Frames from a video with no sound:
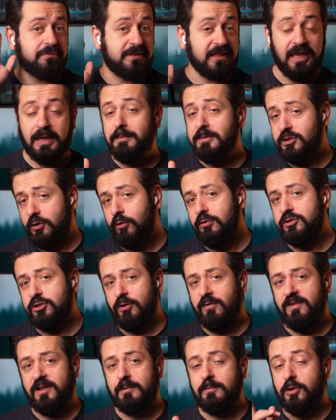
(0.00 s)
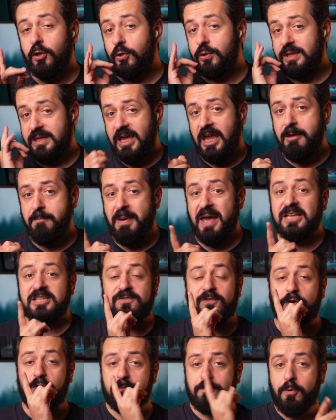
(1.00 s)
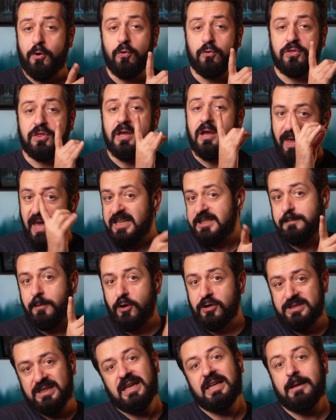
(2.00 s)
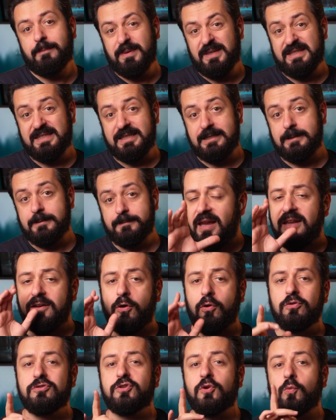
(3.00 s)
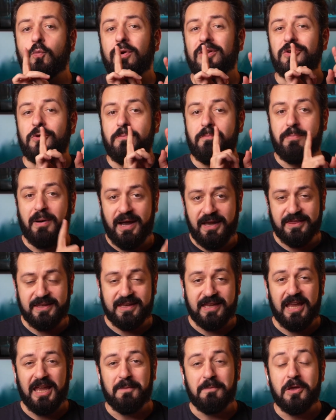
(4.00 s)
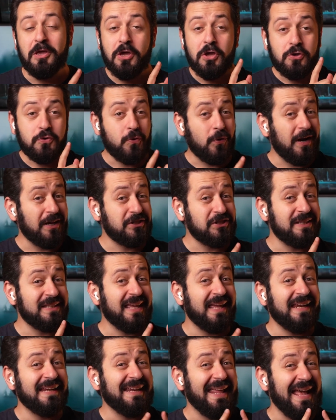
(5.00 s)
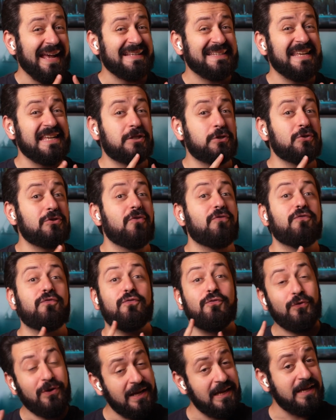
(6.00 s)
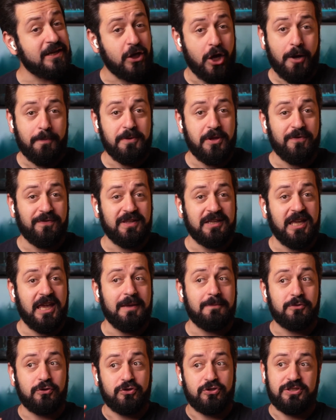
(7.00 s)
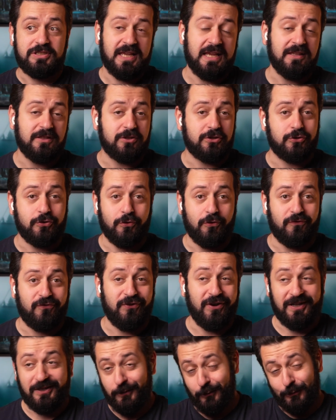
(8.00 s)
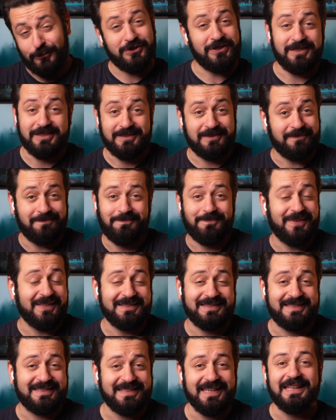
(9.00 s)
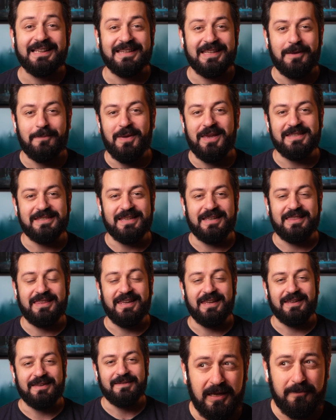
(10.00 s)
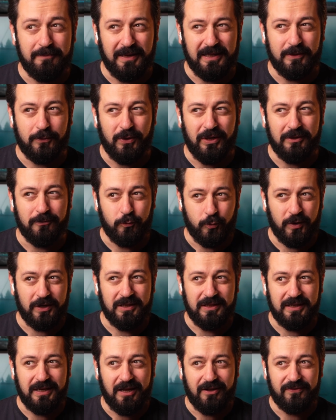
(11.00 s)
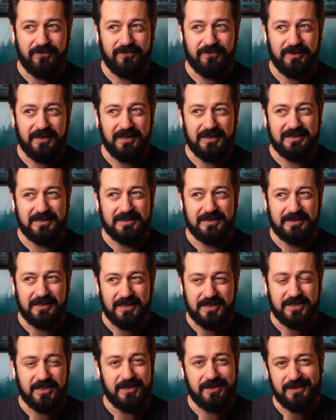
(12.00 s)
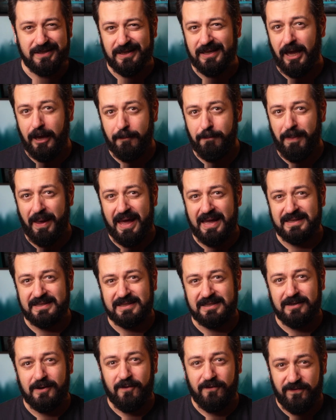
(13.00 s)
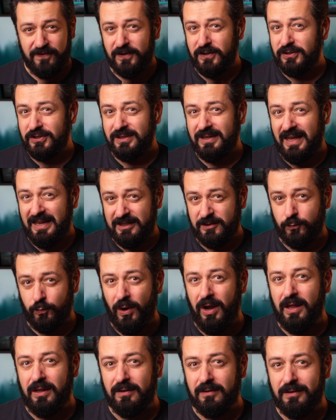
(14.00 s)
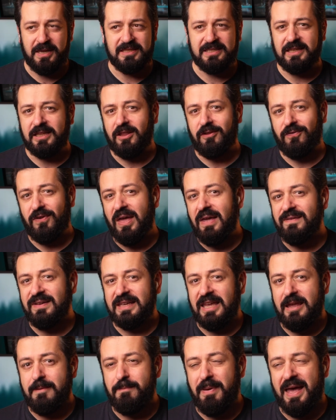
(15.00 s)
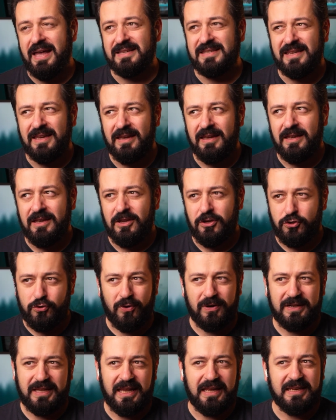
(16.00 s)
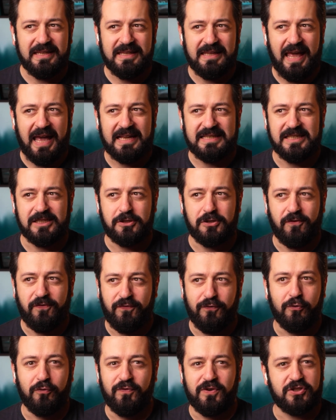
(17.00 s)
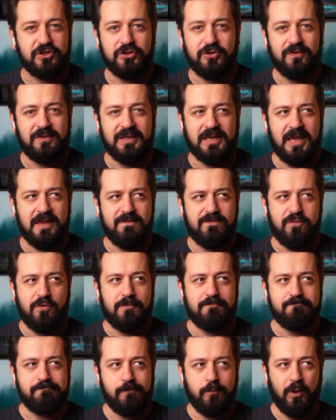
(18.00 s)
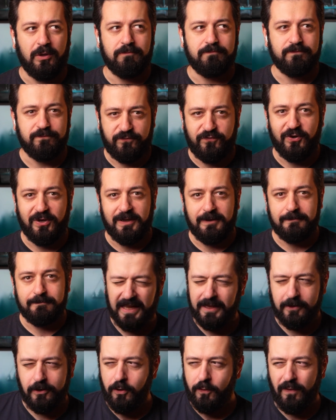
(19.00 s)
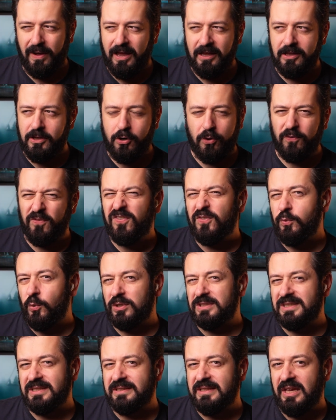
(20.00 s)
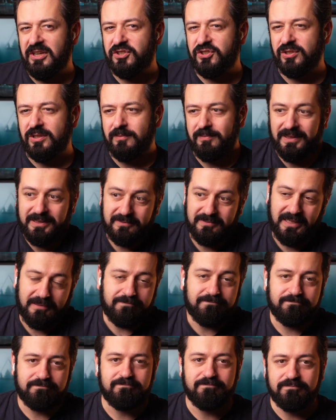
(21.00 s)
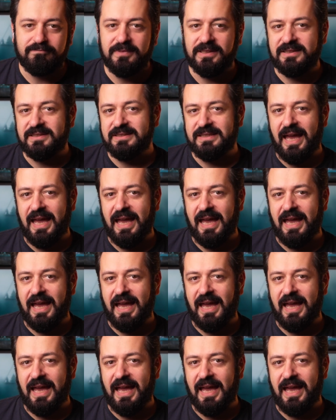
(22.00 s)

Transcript: But the game is also available on a Game Pass for both Xbox and a PC. And also, when you buy the game, you're actually getting access to the free copy of the game to send to your friend, which is insanely amazing thing. And by the way, weirdly enough, it's considered the Game Pass version as well. Basically, if you have a Game Pass, you're getting access to the full version of the game for, well, free. I don't know if it was intentional, but yeah, it's